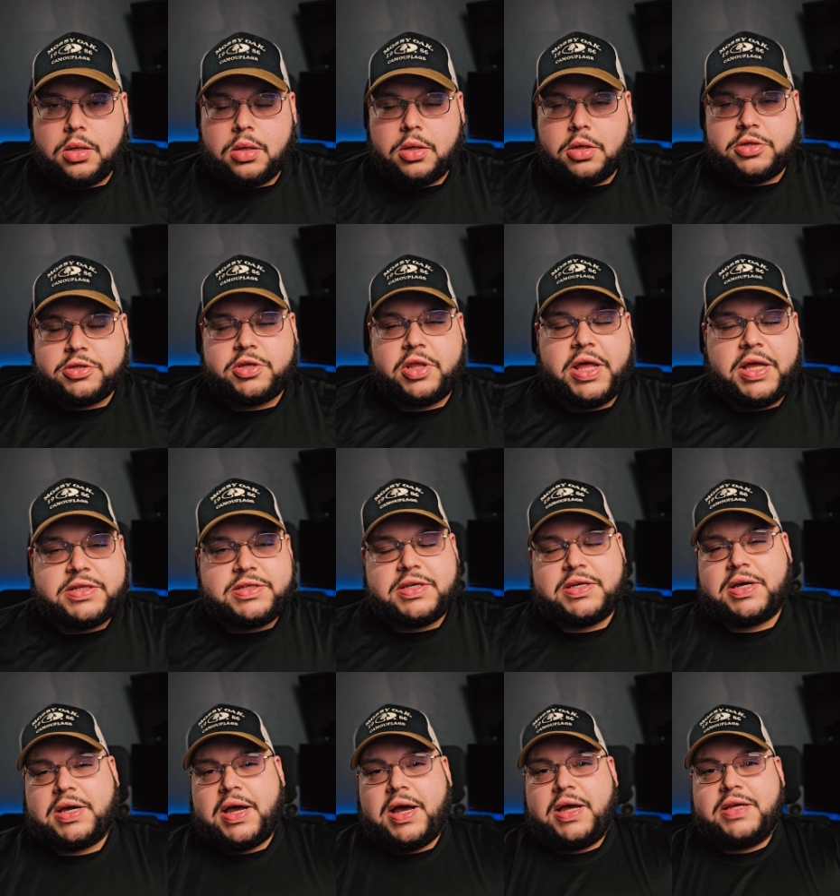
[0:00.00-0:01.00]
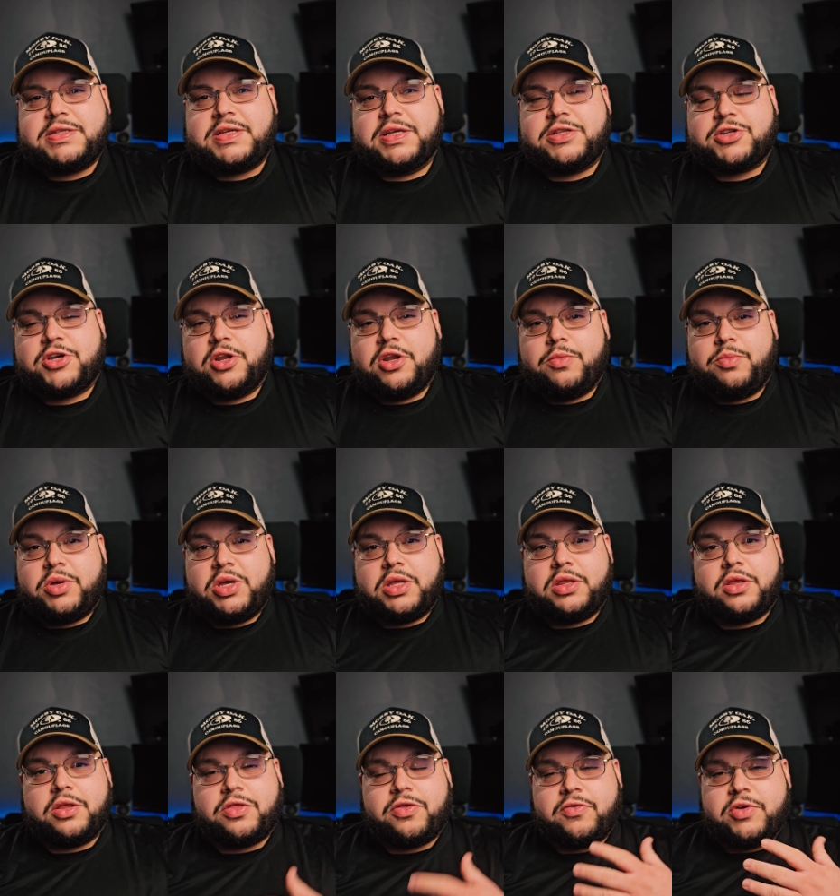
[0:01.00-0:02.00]
So that's it guys, that's gonna be
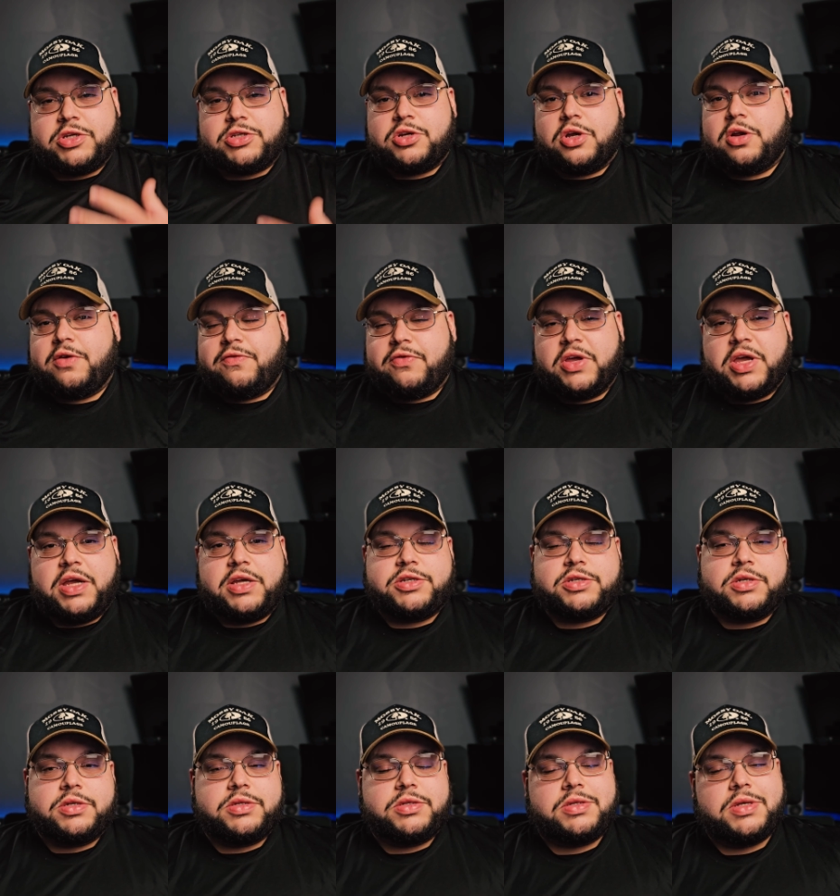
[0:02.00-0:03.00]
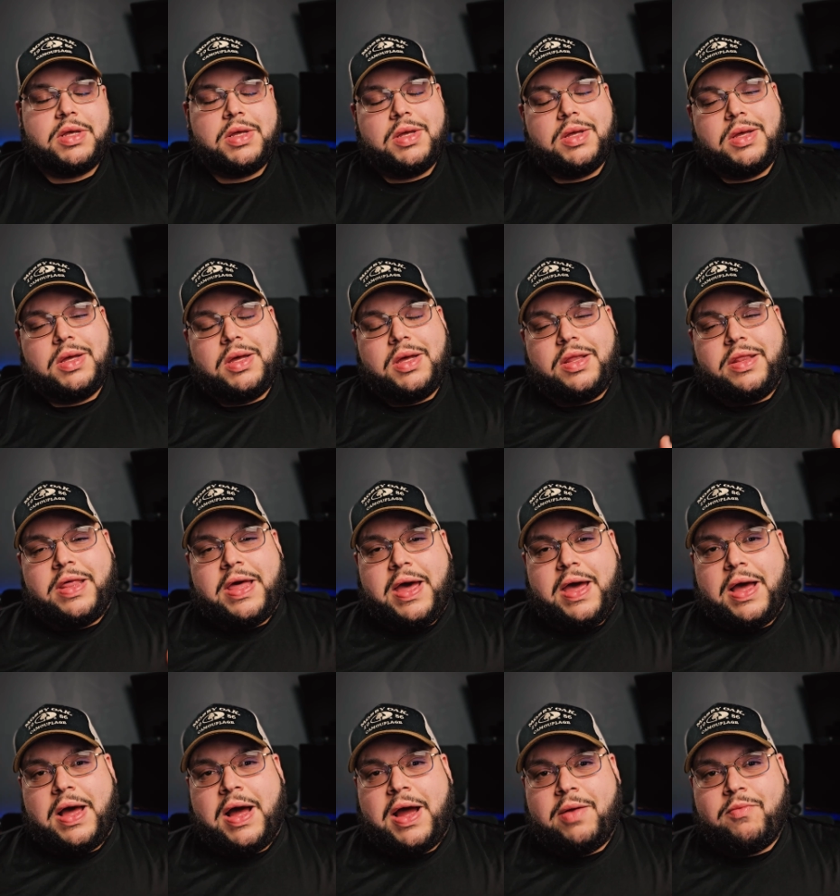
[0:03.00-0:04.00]
the three certifications
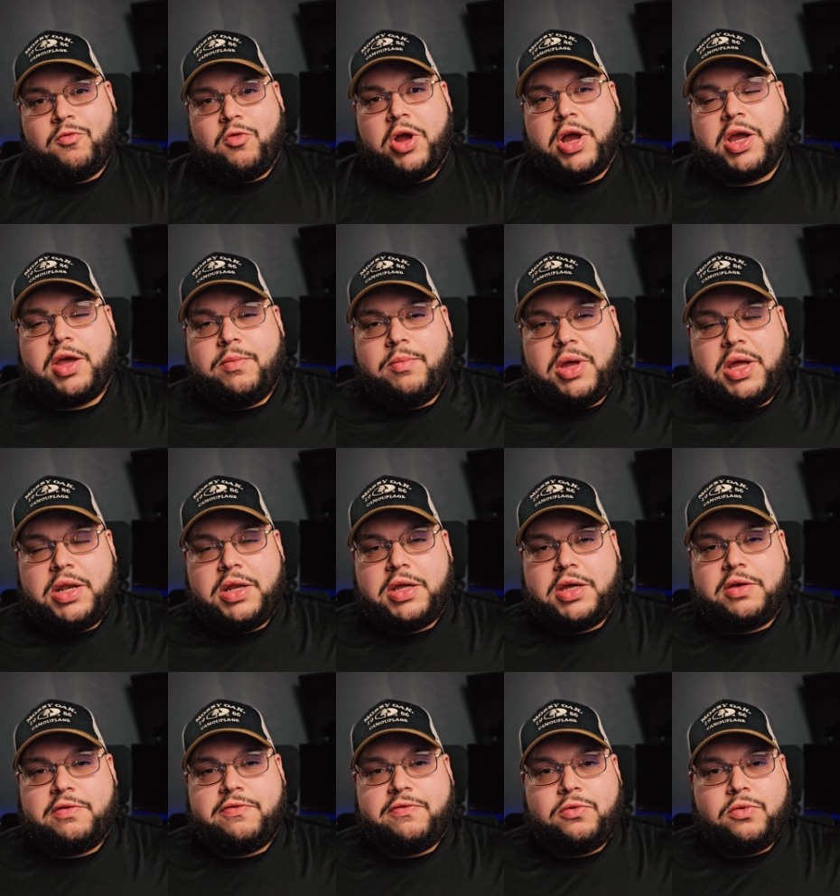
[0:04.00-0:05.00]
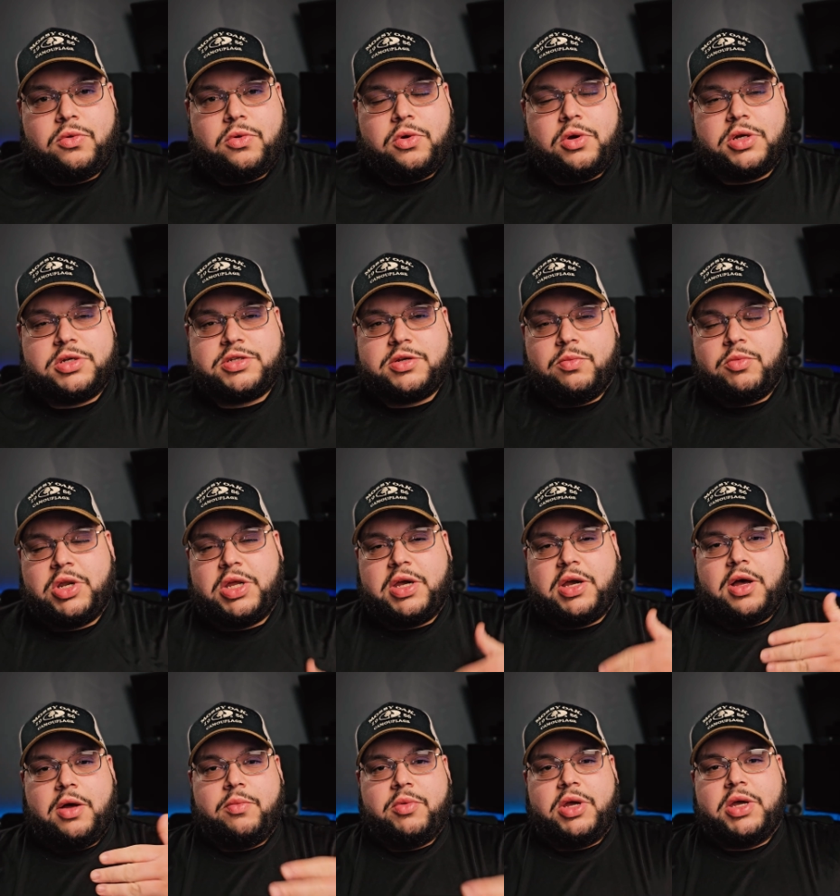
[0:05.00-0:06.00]
that I'm recommending for somebody
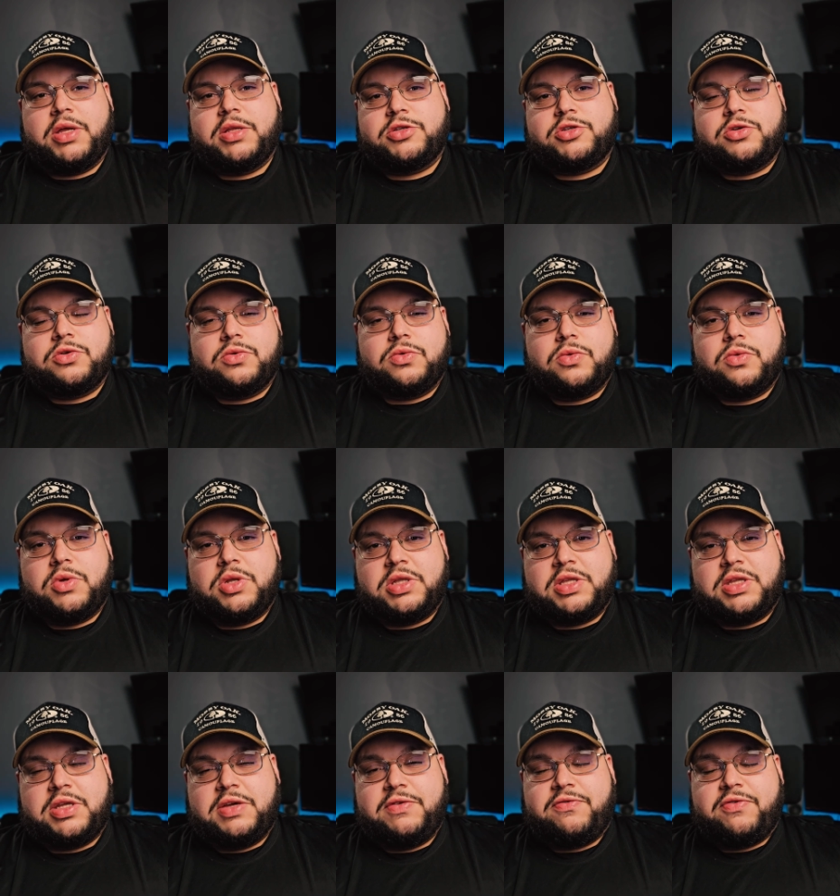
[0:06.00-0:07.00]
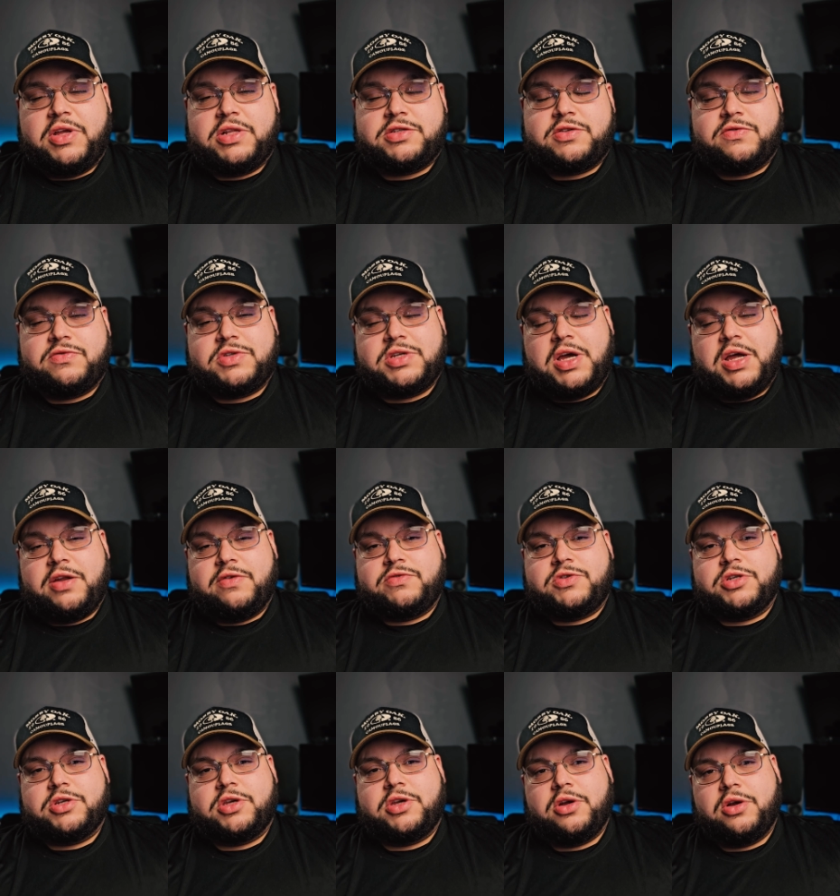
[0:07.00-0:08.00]
coming into defensive side of
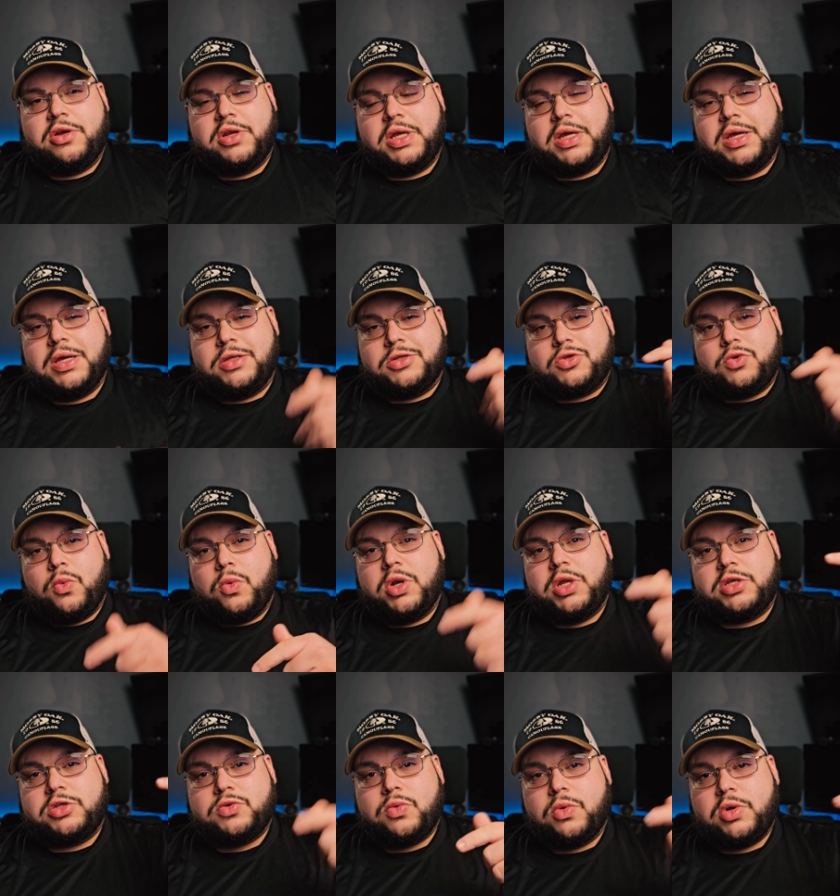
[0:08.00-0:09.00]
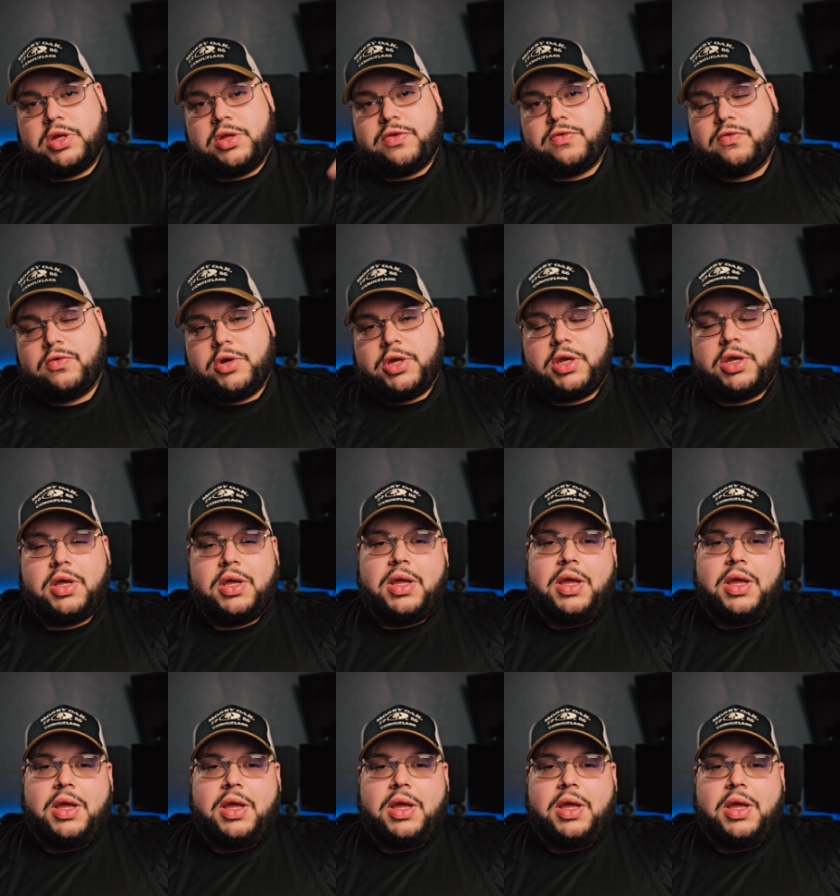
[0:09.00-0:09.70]
security in 2023.